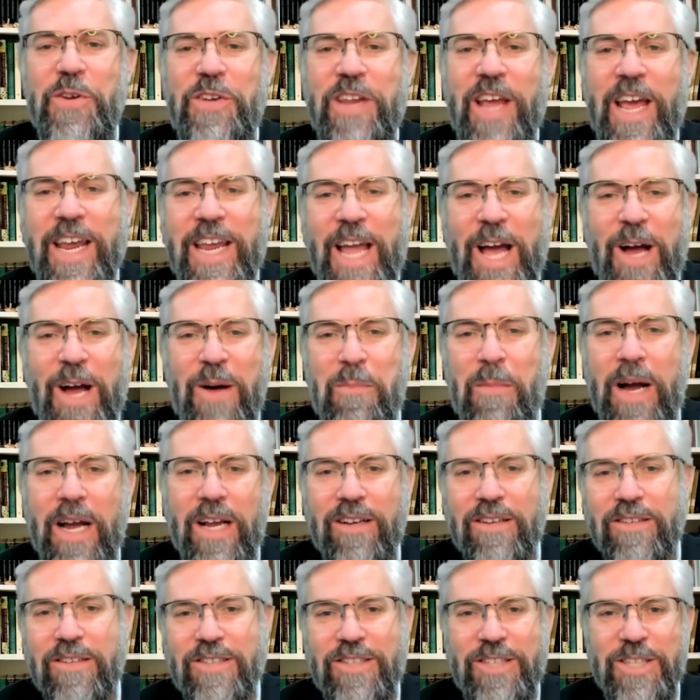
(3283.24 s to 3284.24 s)
take out
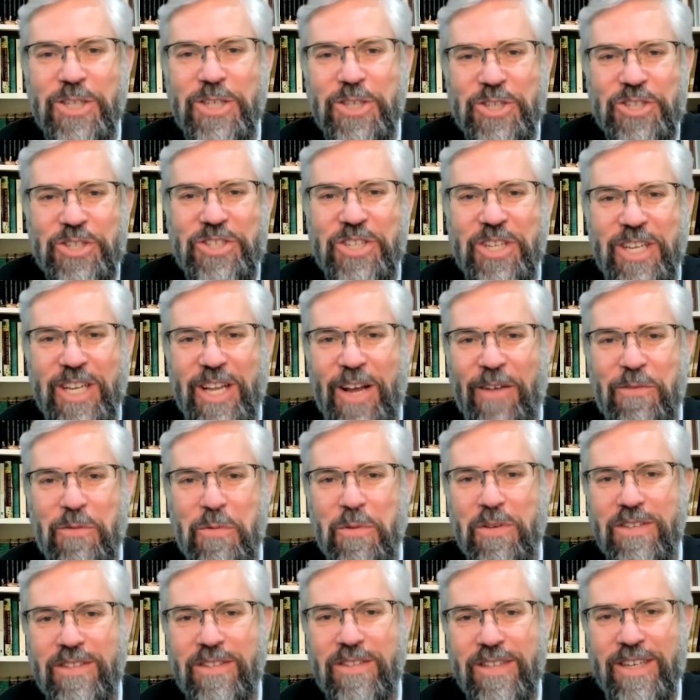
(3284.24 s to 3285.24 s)
Michael Steele, you're still left
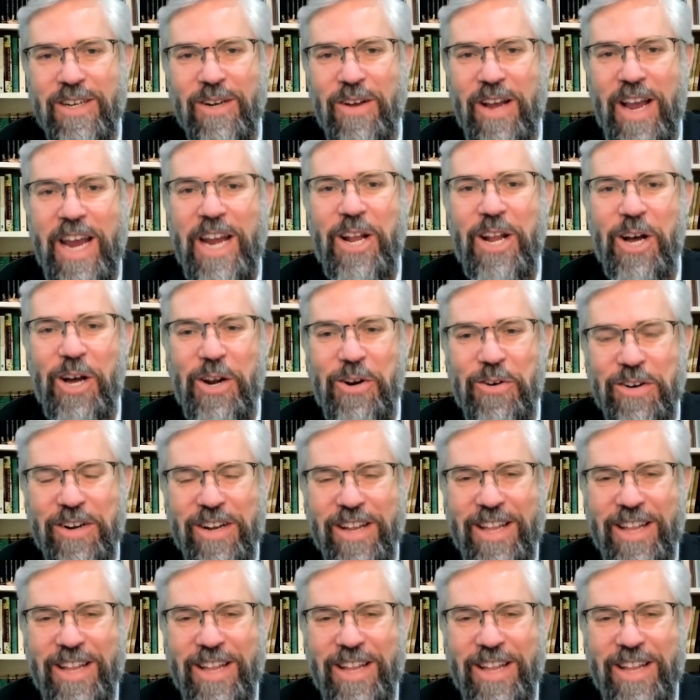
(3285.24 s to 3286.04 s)
with you know 800